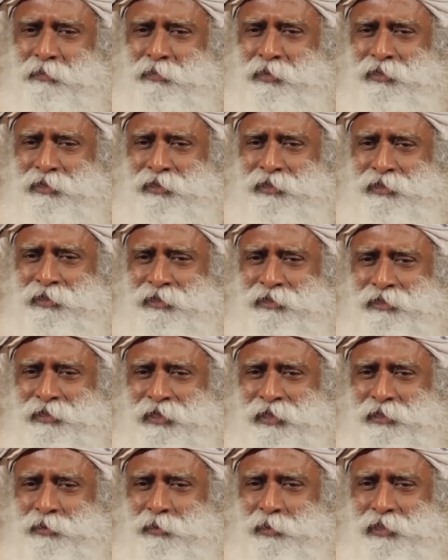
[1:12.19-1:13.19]
A B
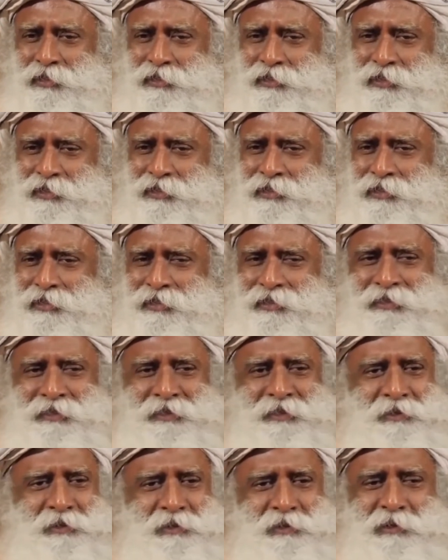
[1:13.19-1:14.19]
C, X Y Z,
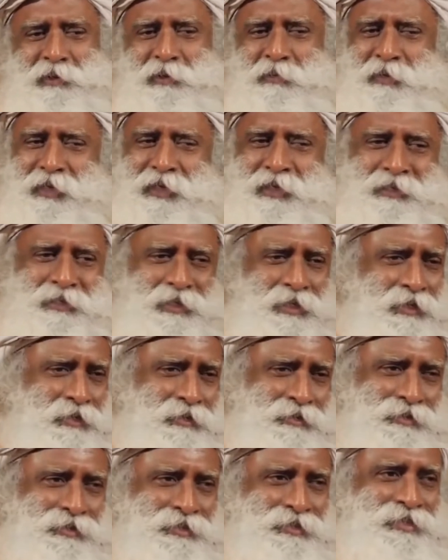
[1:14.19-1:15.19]
so many
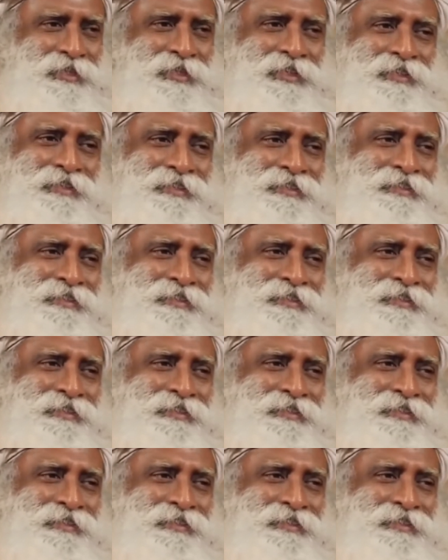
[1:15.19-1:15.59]
things